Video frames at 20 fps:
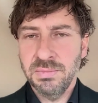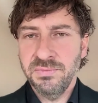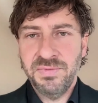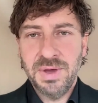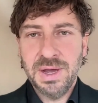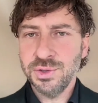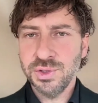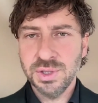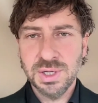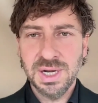
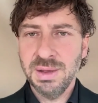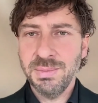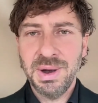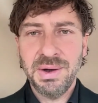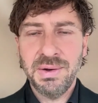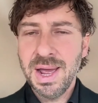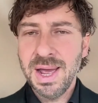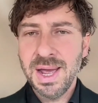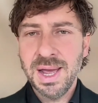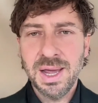functional
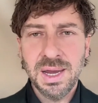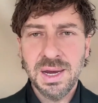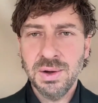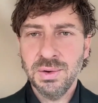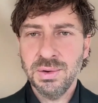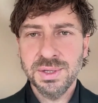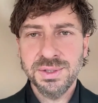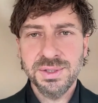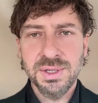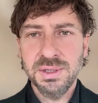MRI
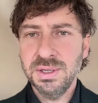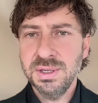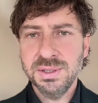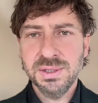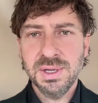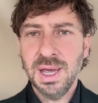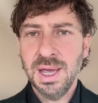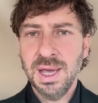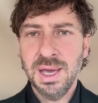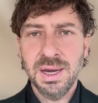or a CT
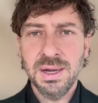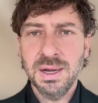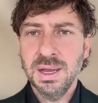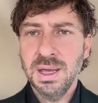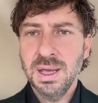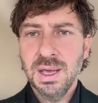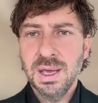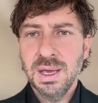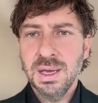scan.